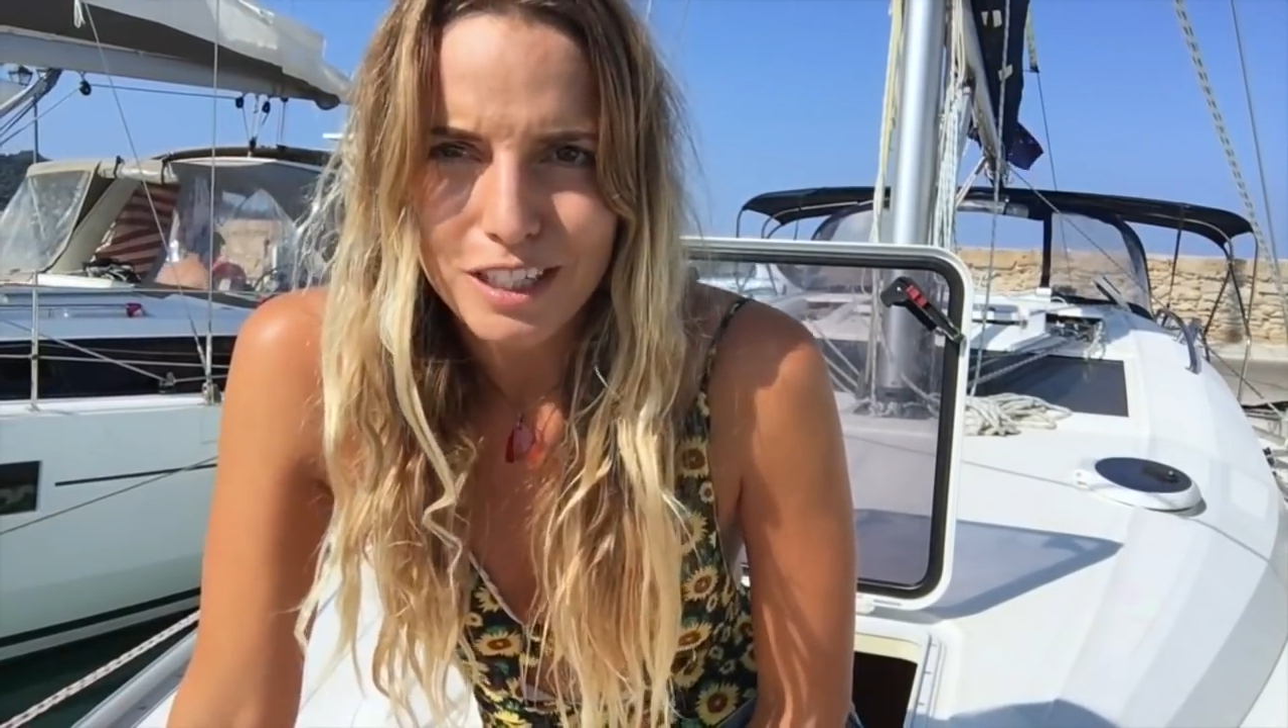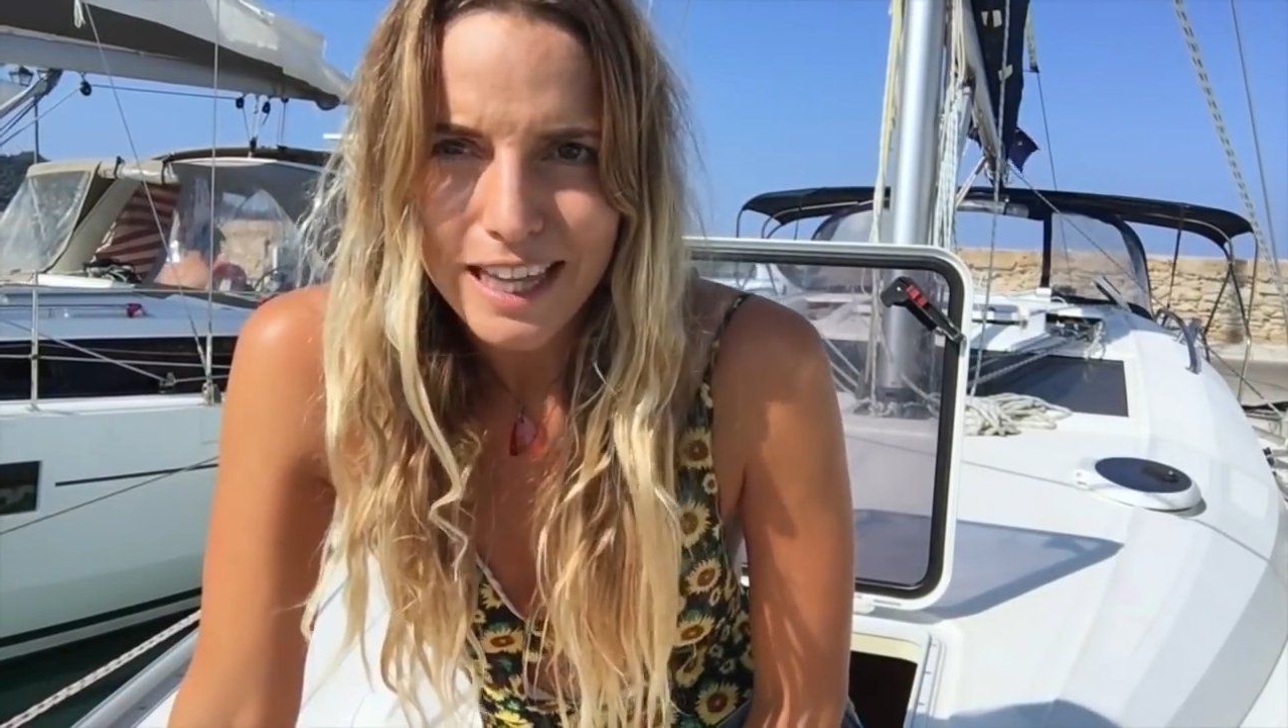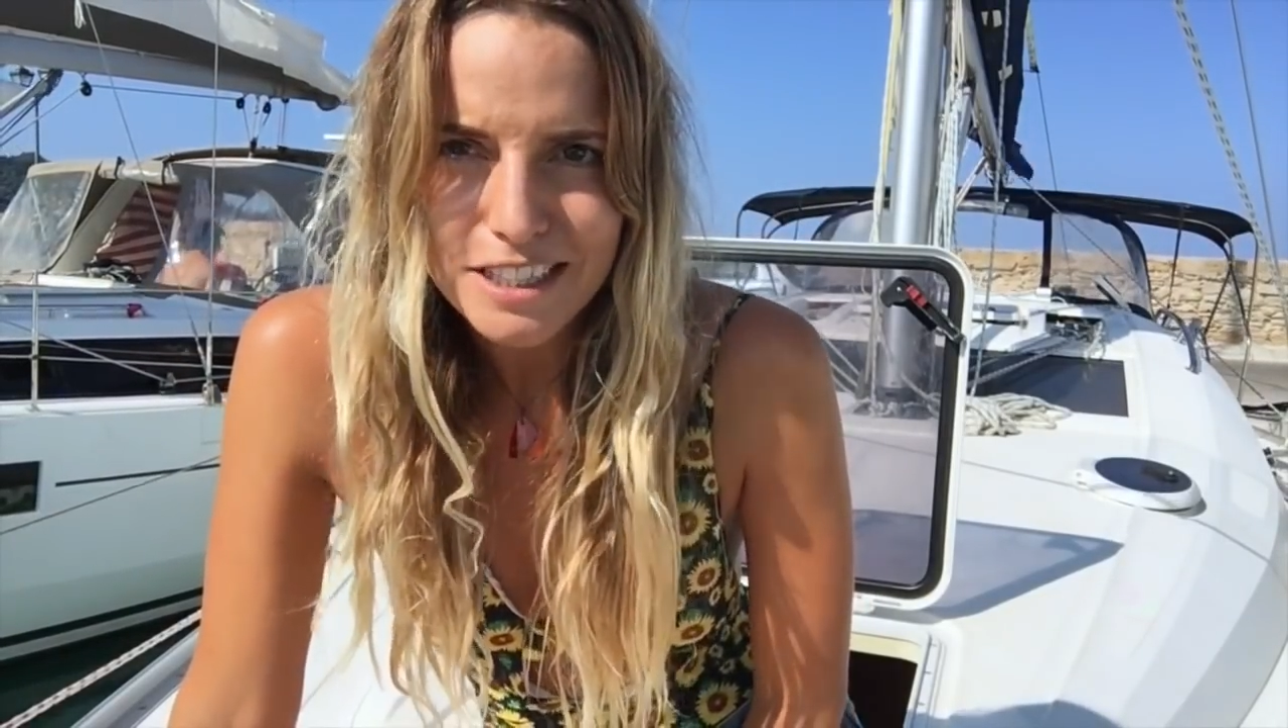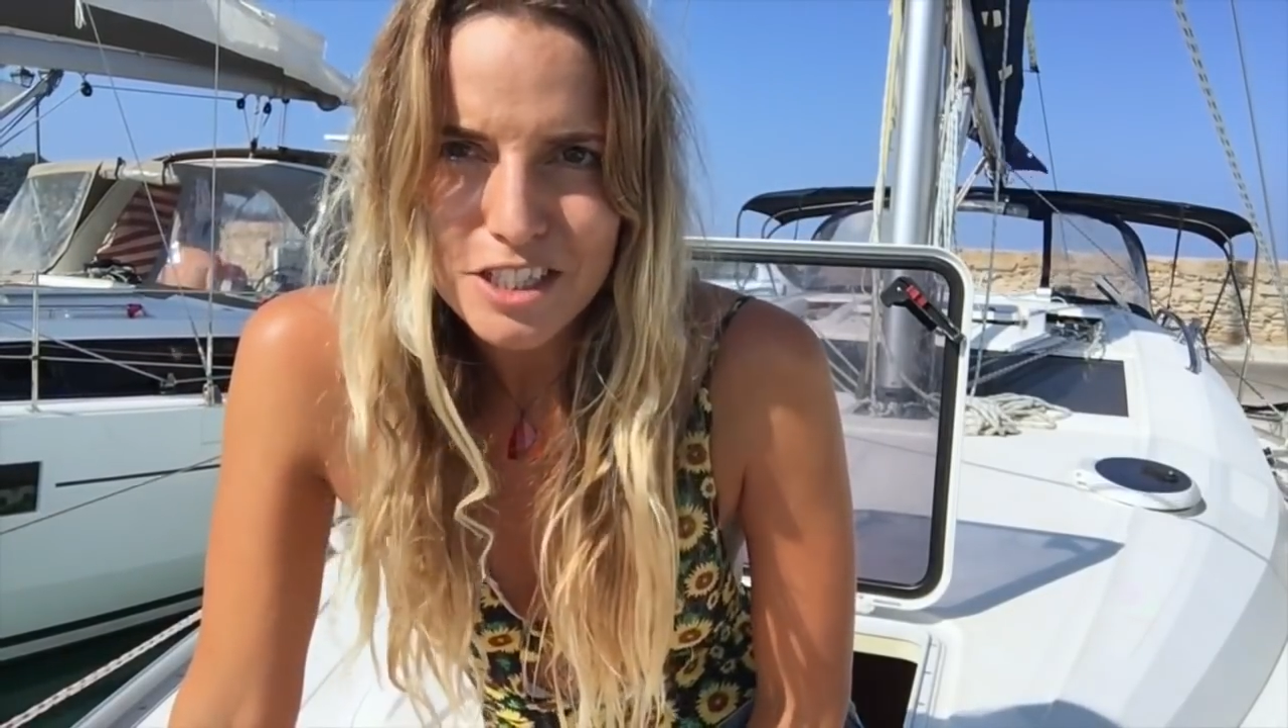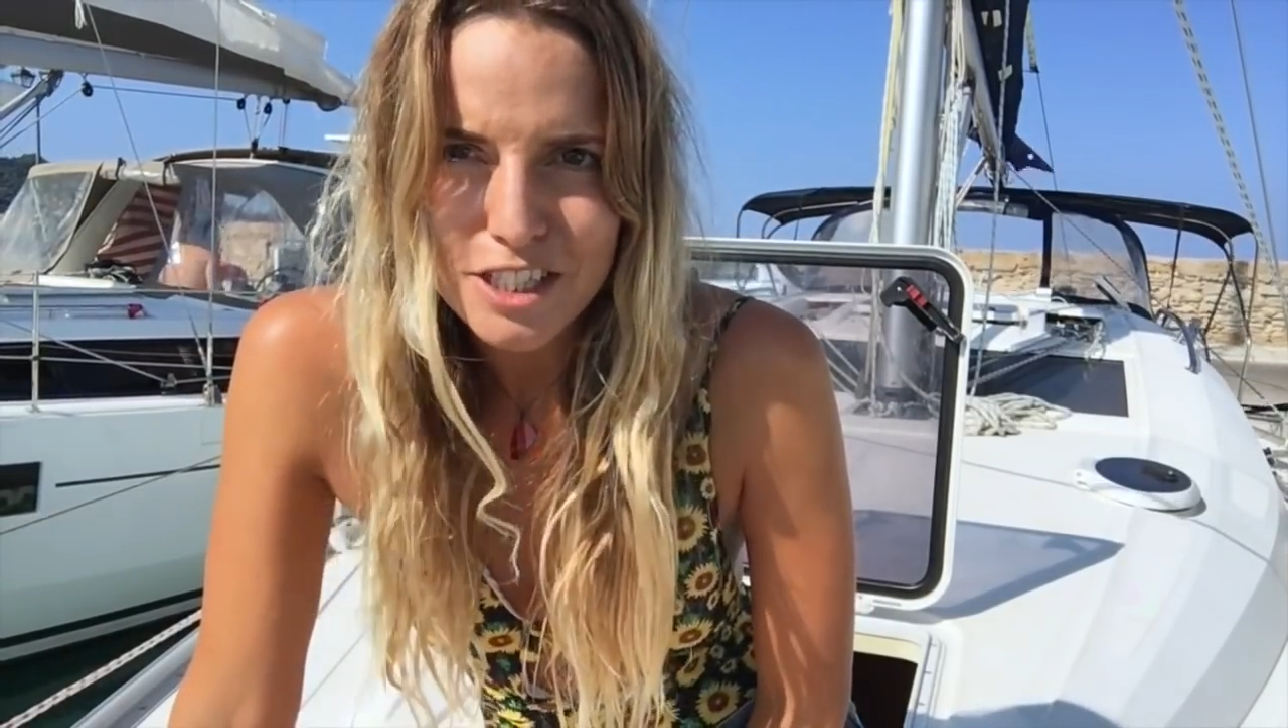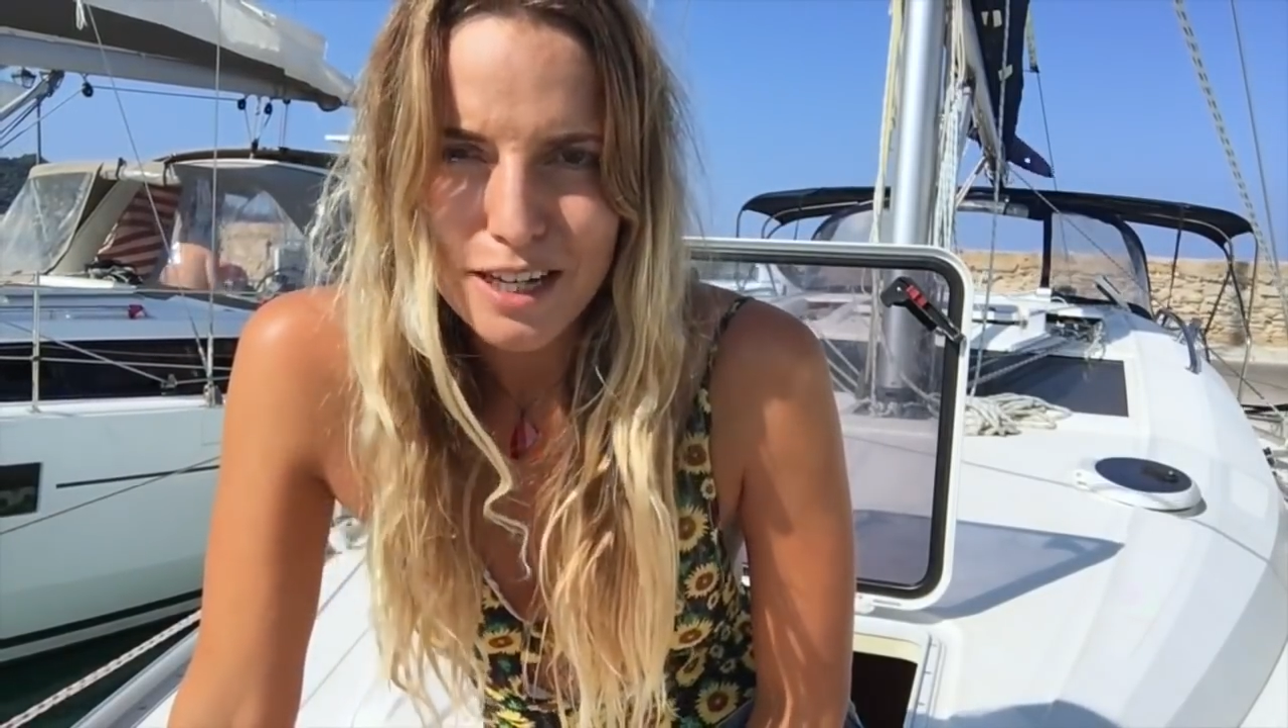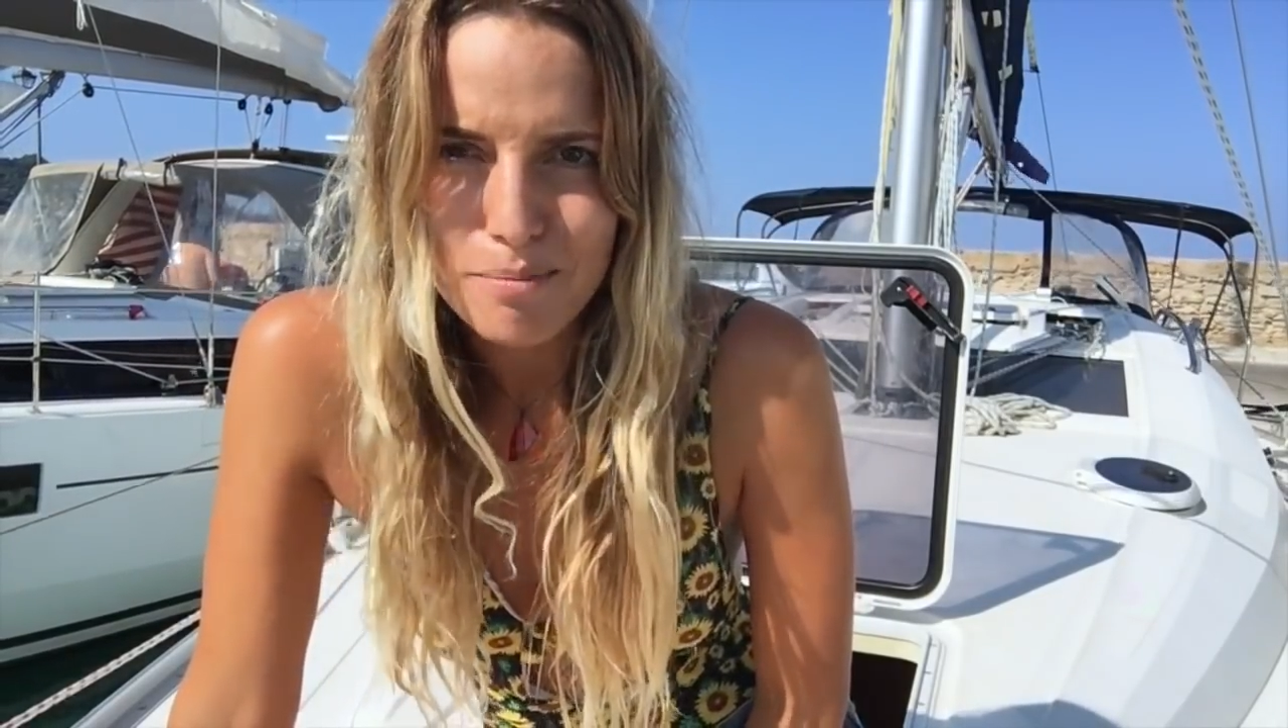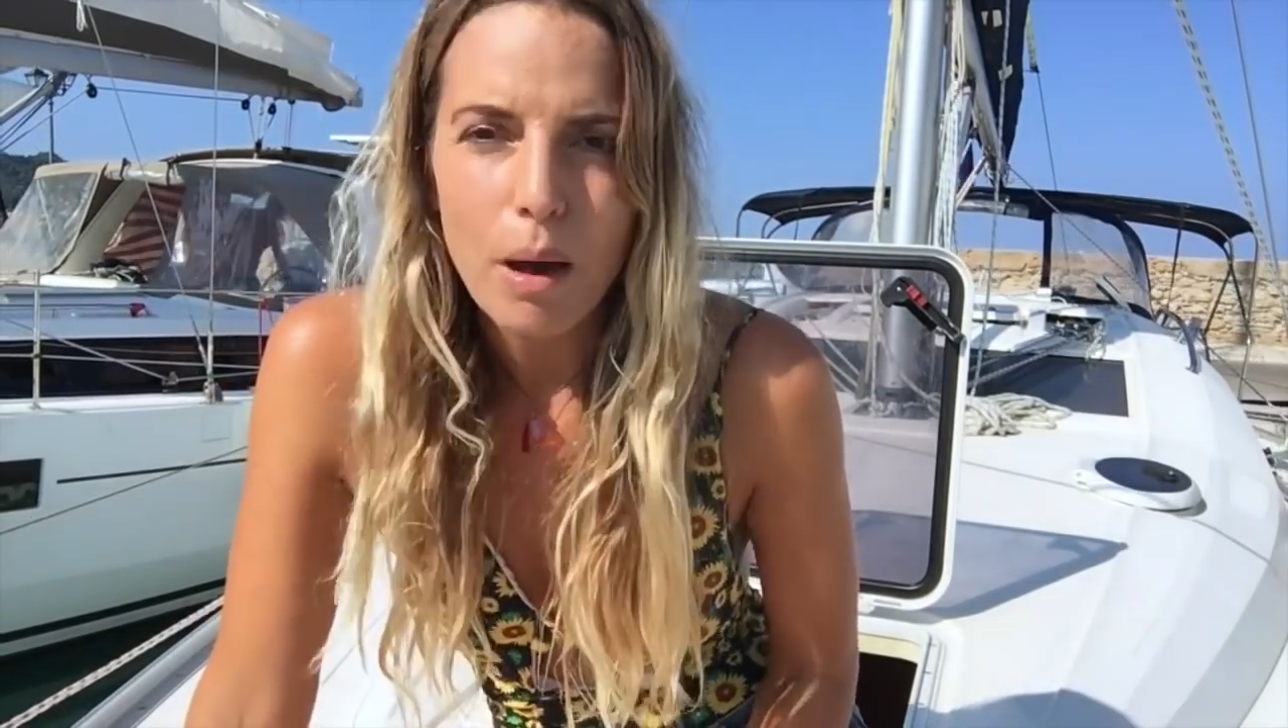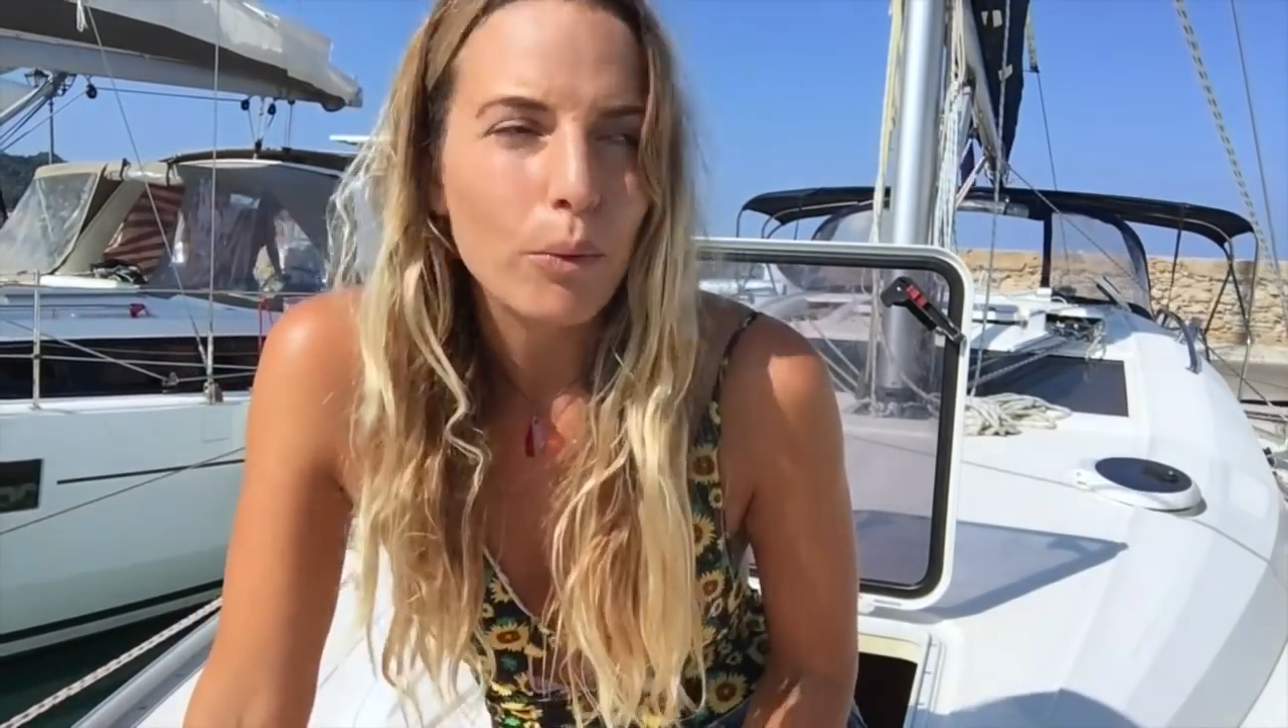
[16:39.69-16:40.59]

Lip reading: your relationship,